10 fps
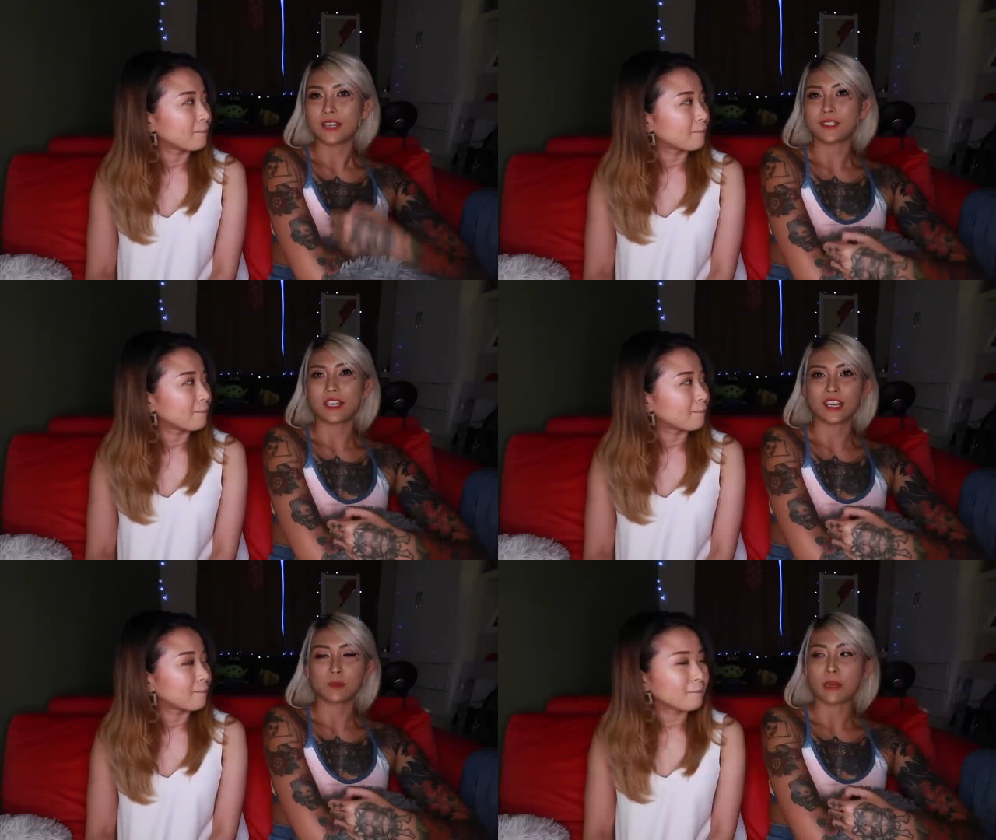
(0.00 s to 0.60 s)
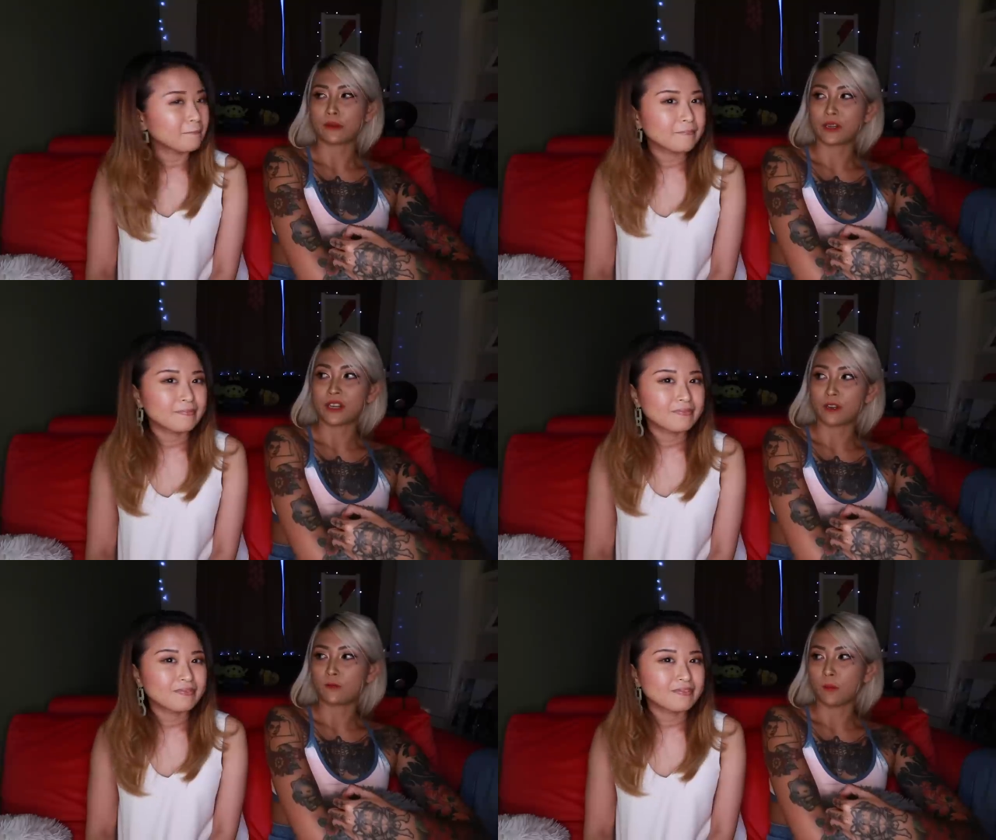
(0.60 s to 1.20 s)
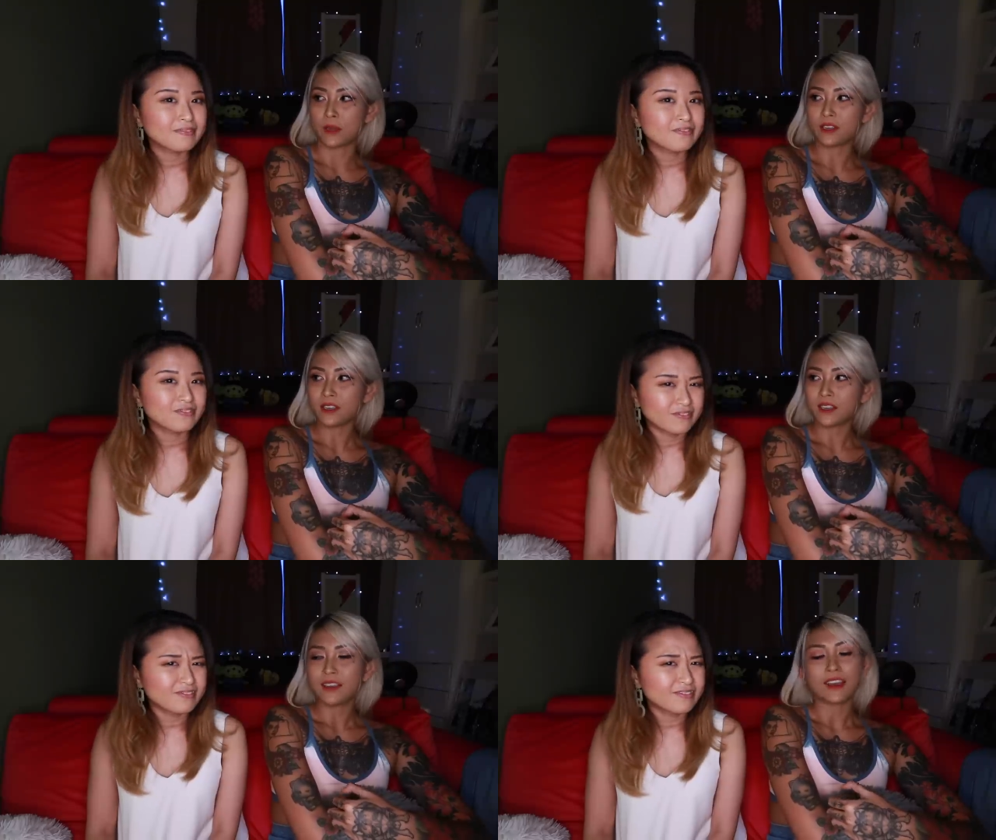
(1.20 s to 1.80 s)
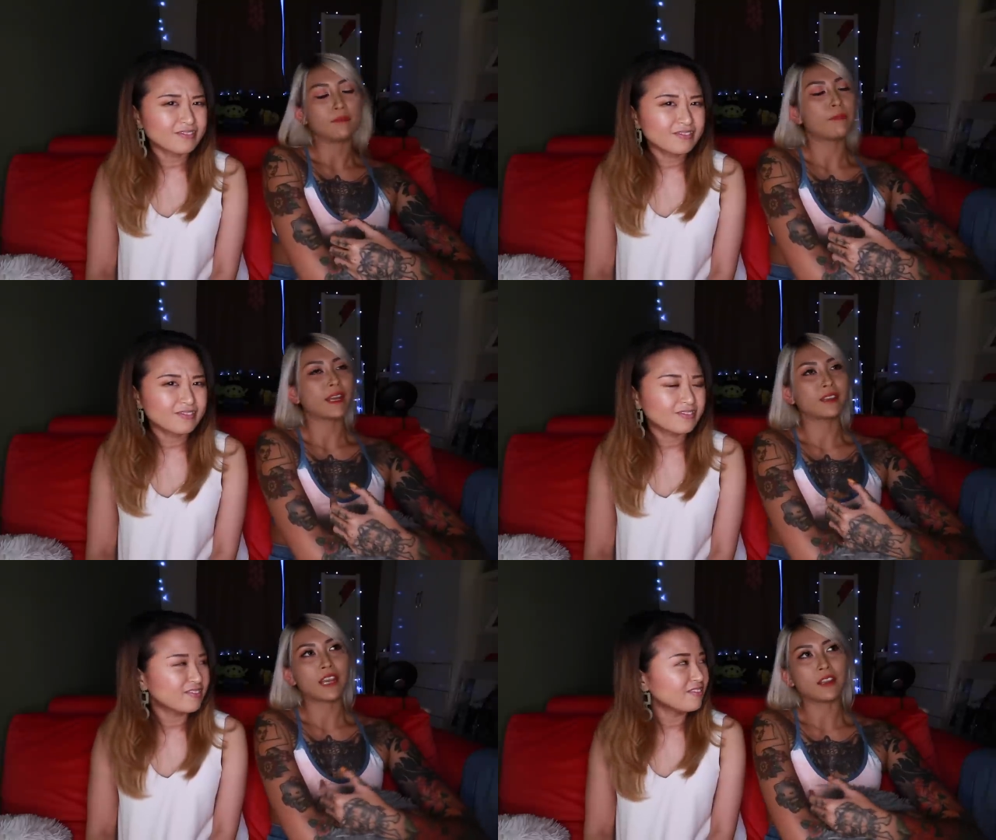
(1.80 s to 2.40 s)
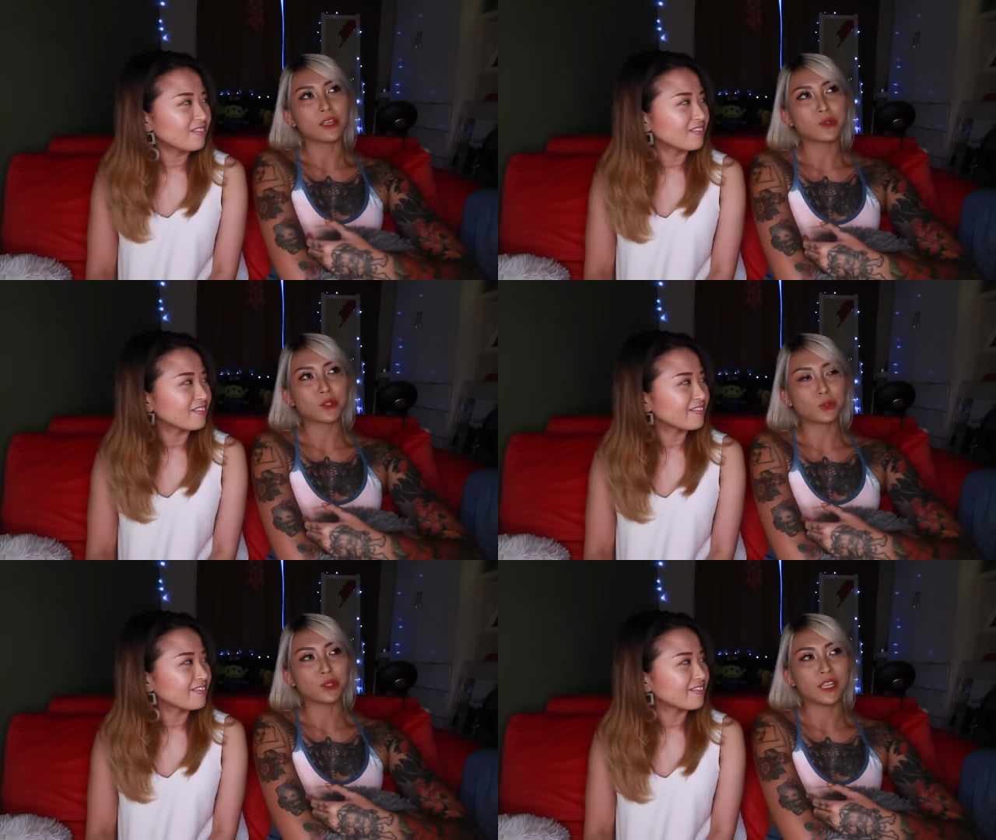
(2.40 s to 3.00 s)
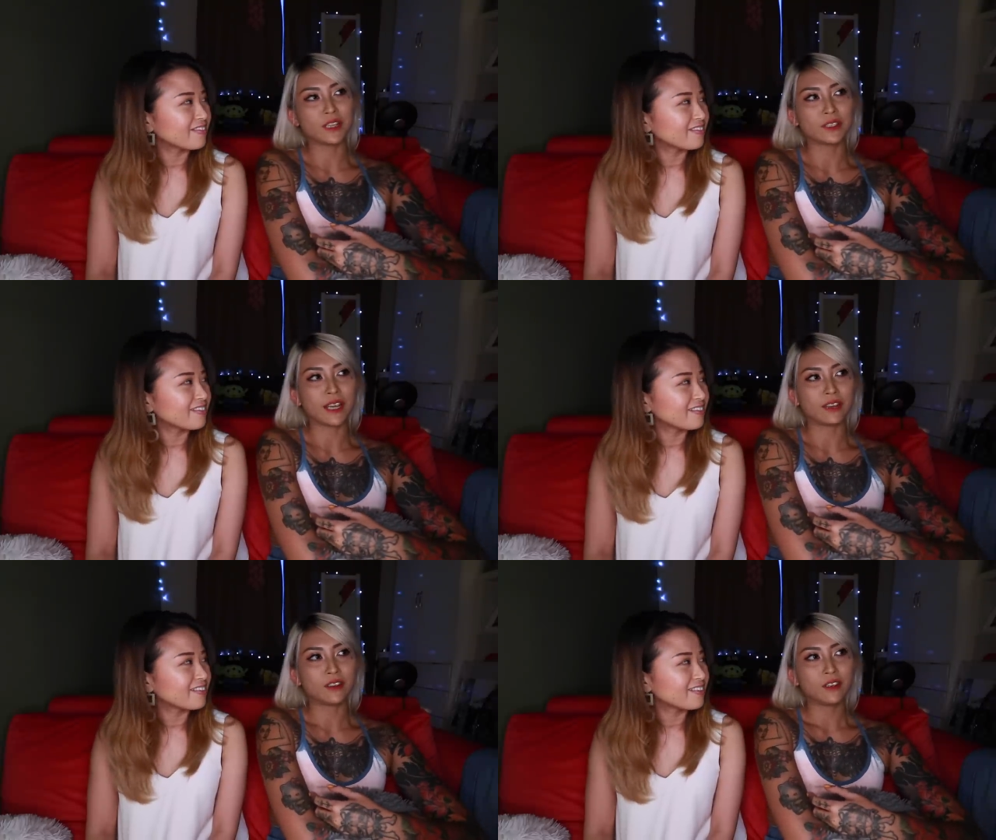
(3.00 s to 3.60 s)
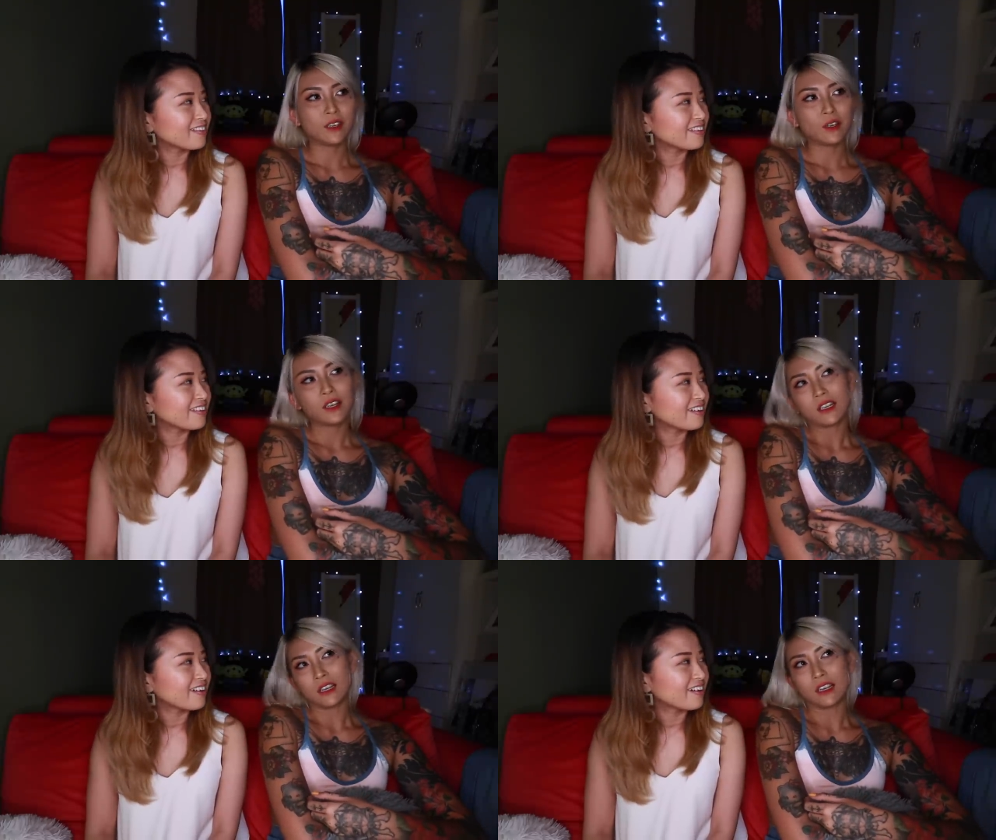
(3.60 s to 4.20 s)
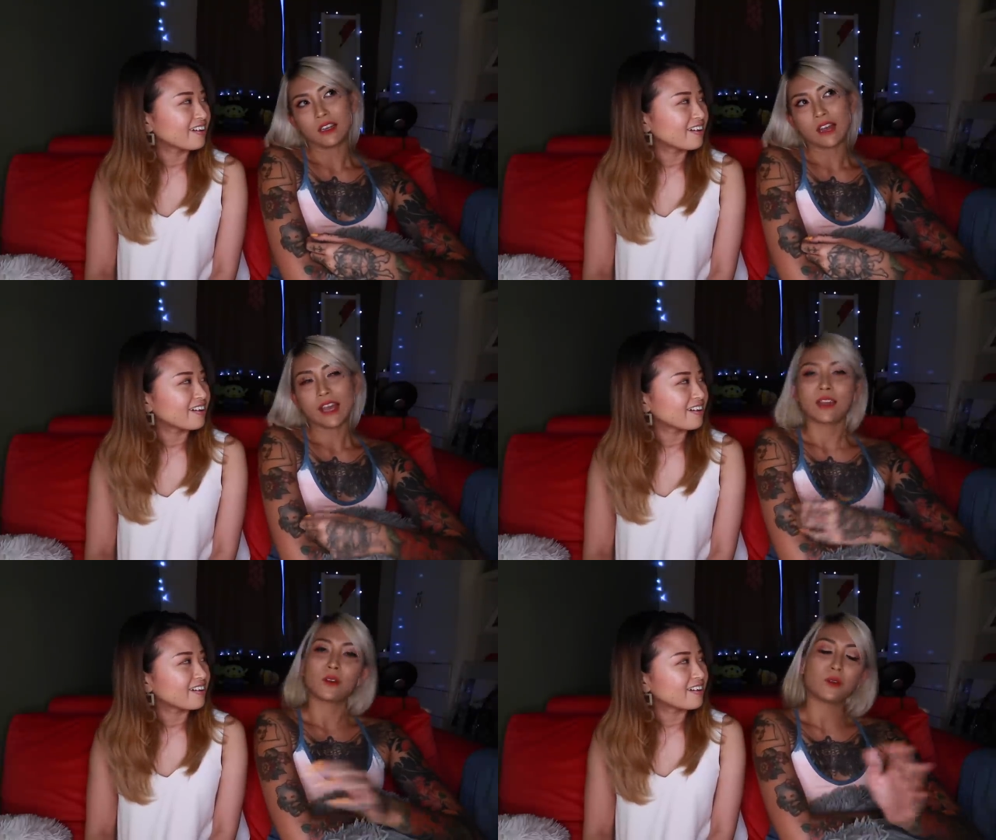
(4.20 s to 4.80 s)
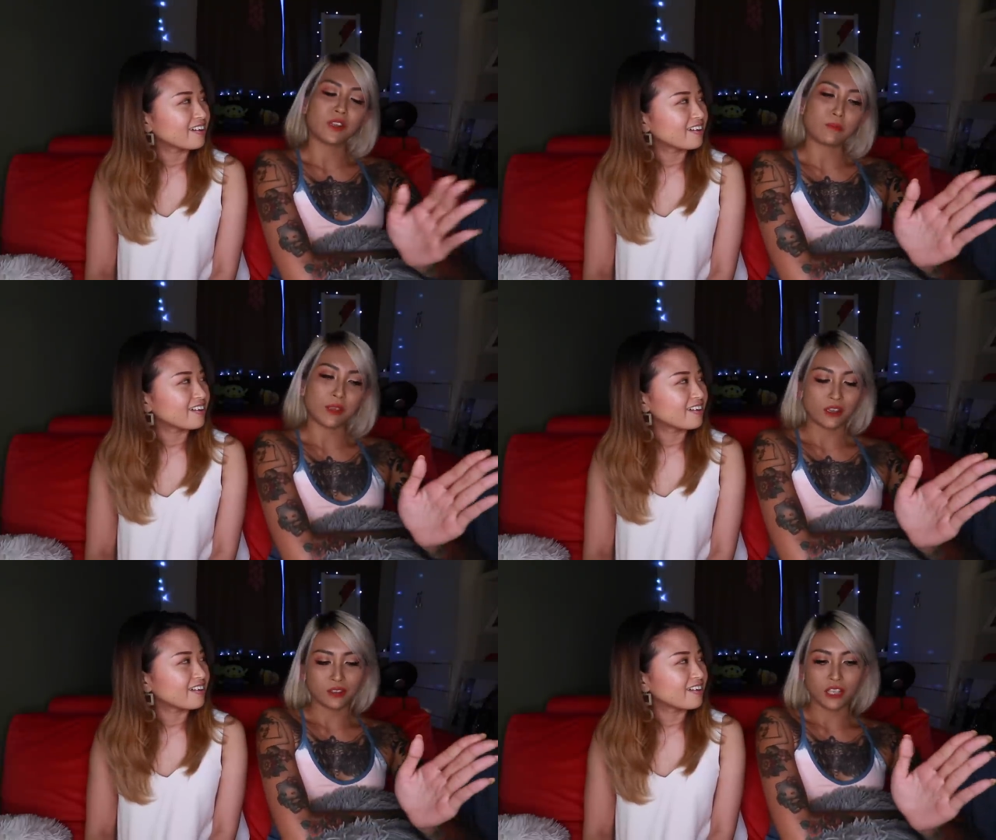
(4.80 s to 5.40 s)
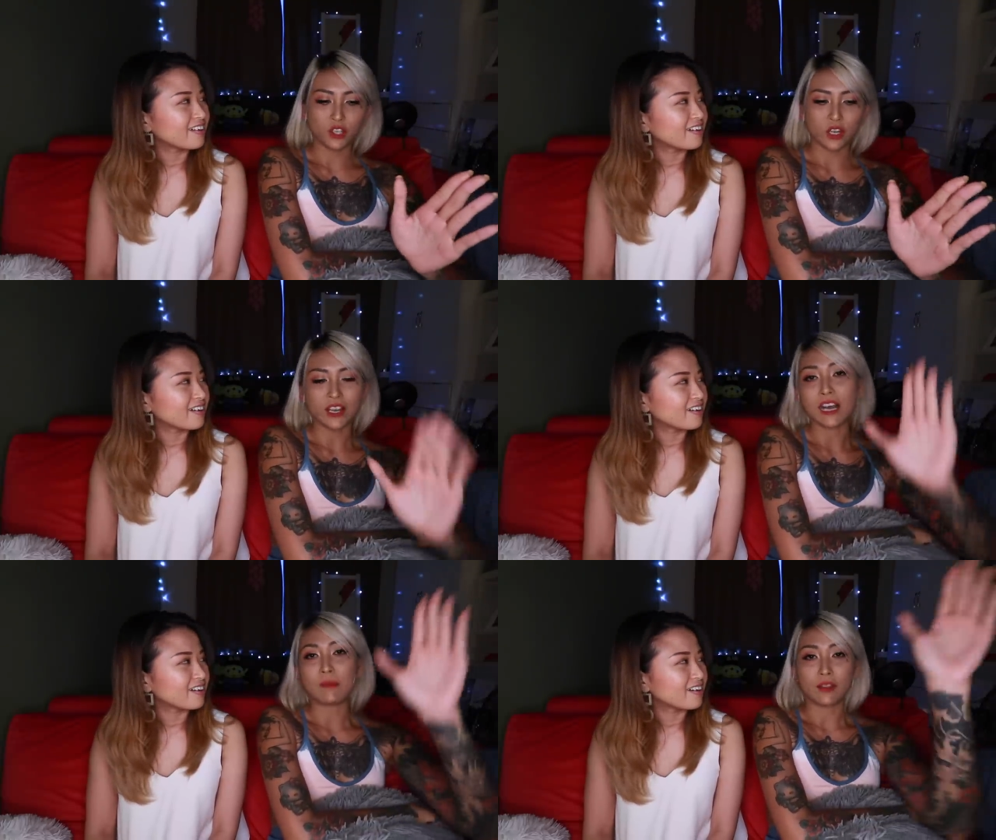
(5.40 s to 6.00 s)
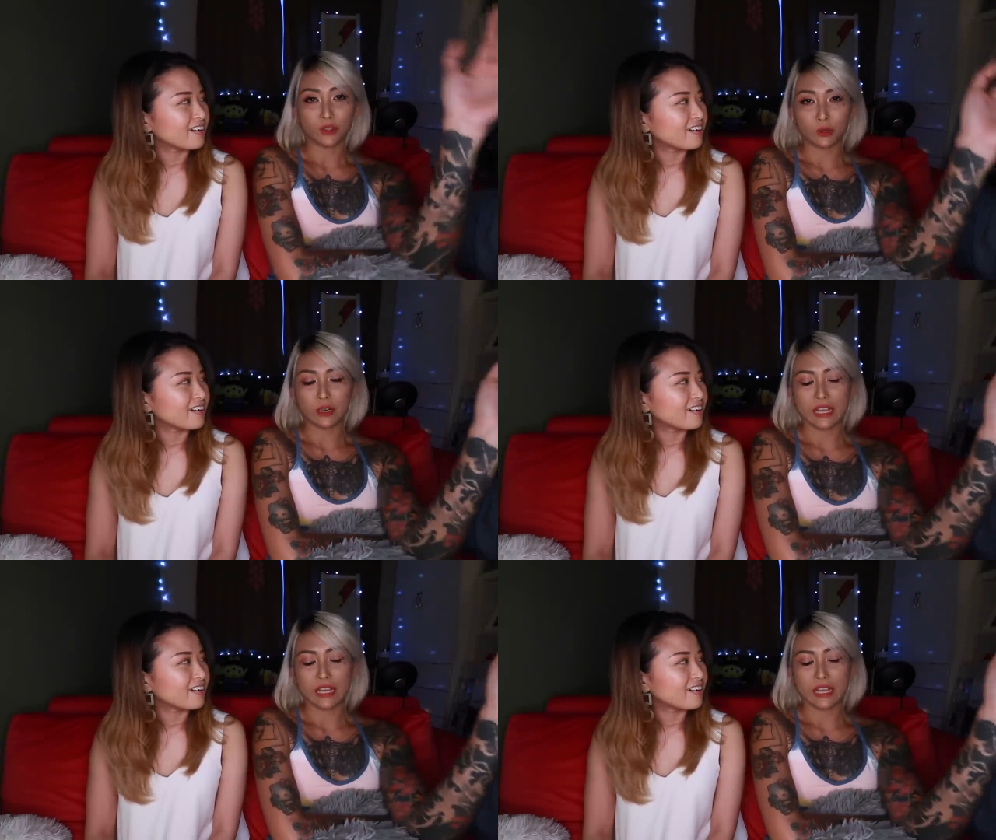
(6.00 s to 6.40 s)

Speaker 1: there's an expiry date for me. Mm -hmm. And back then, I used to think that uh, I can only be a DJ up until